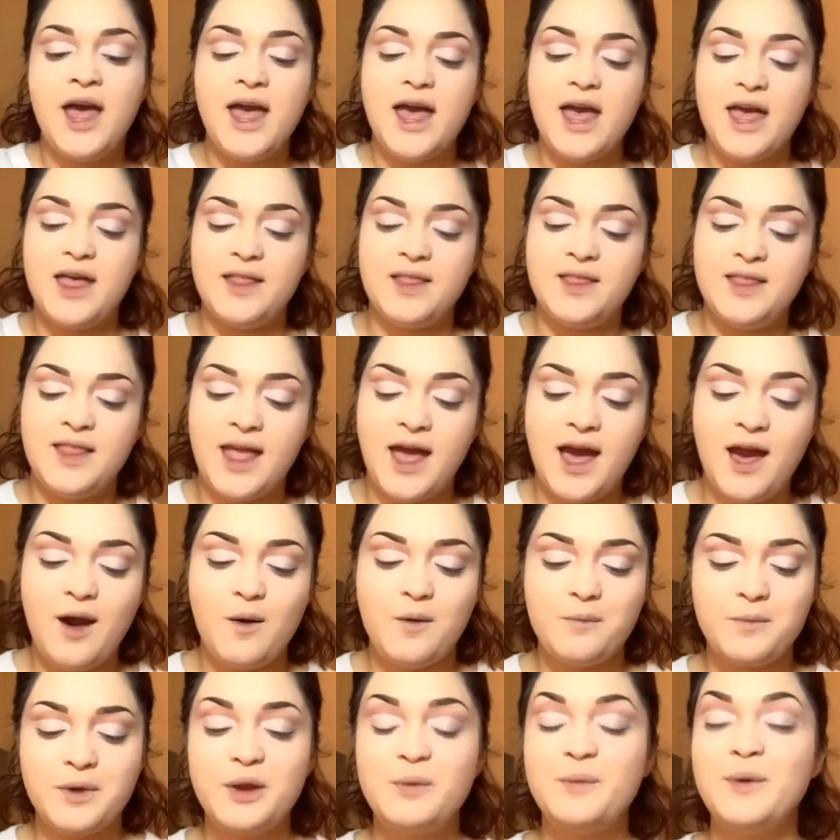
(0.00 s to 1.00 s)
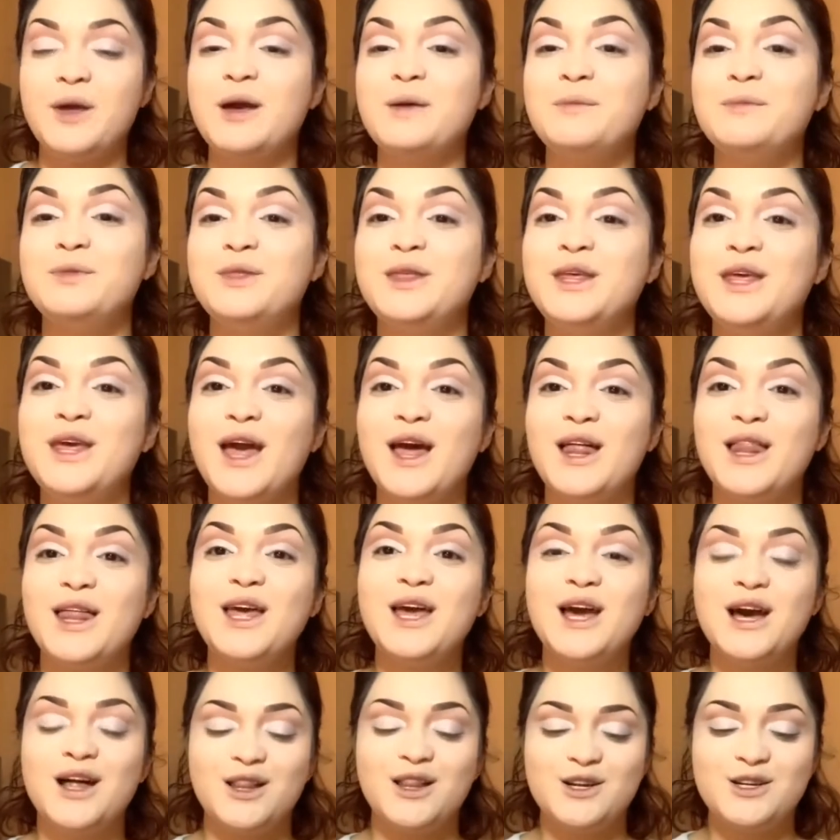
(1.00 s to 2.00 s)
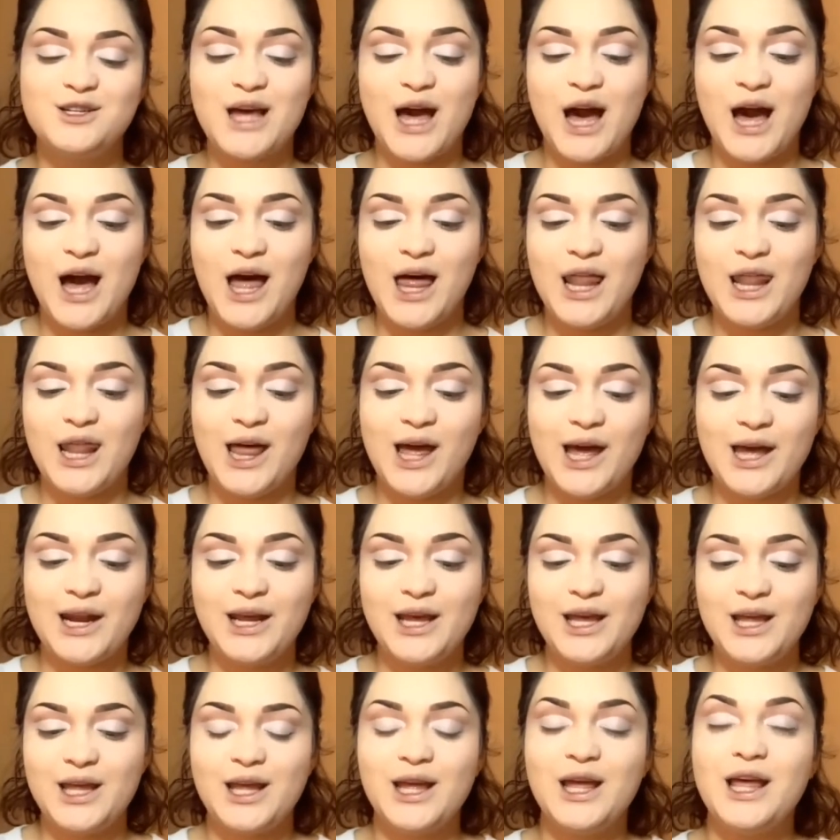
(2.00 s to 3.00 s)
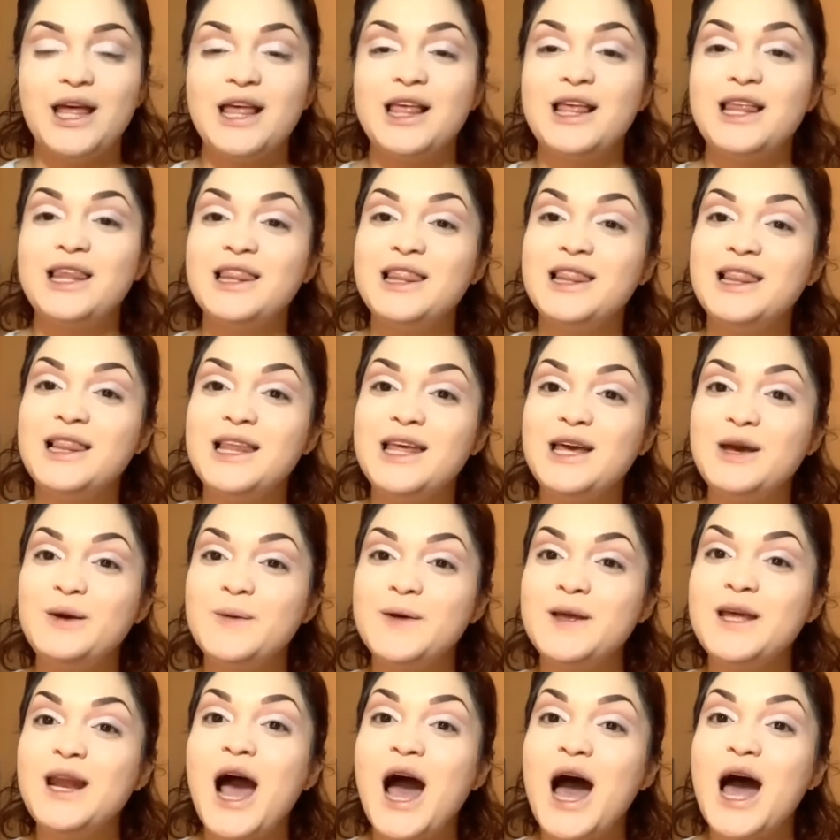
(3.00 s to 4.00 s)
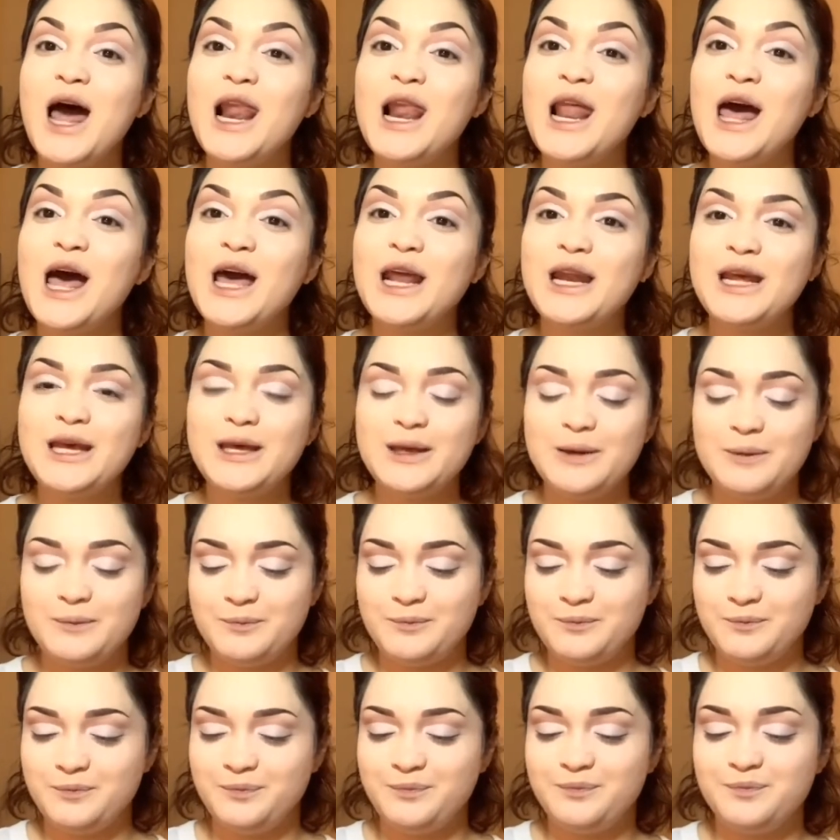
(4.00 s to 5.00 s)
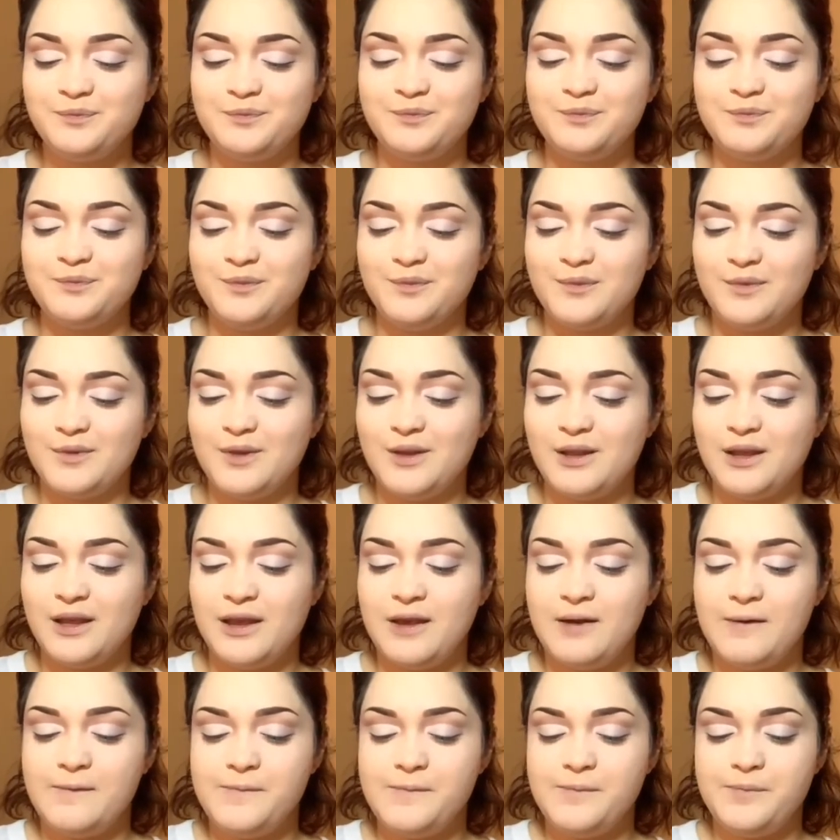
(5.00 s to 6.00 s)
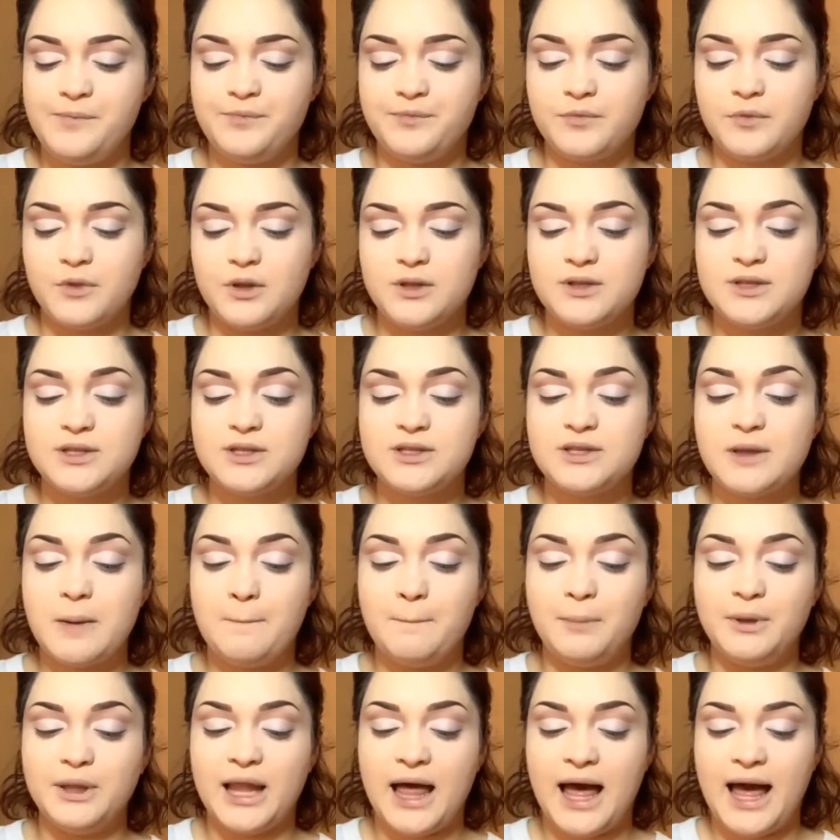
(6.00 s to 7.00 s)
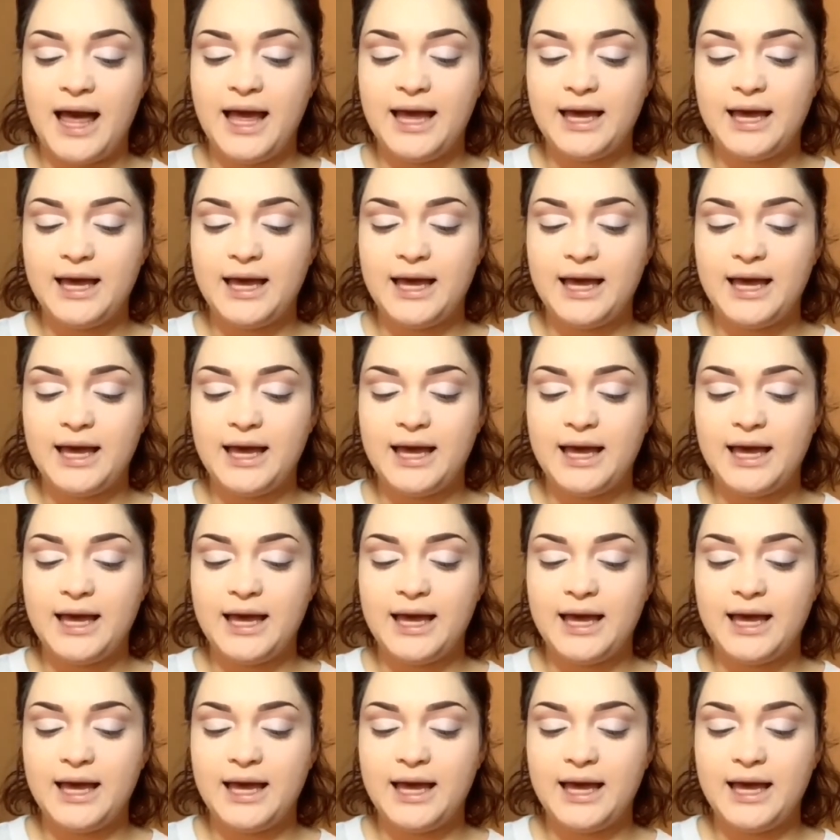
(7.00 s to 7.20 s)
And now I'm gonna pick up the LA Colors Eyeliner, liquid eyeliner. This is a black,